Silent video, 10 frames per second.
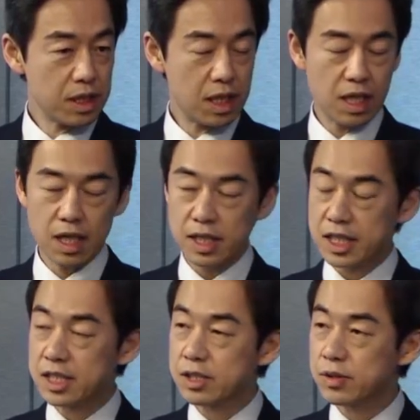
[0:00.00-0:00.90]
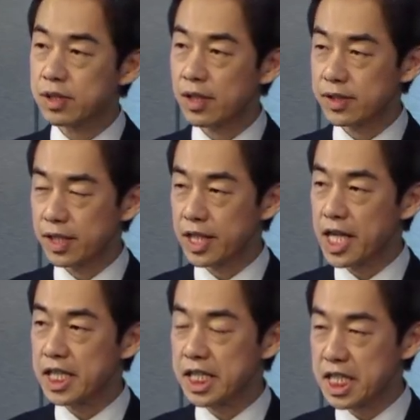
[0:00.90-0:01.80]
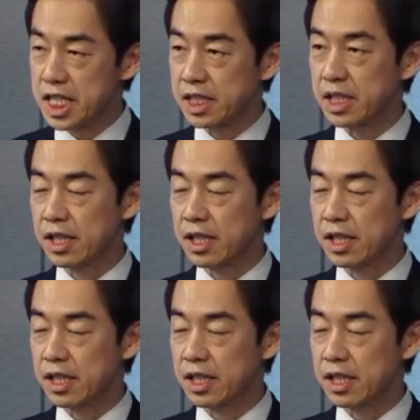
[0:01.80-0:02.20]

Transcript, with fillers: Uh, in 2018,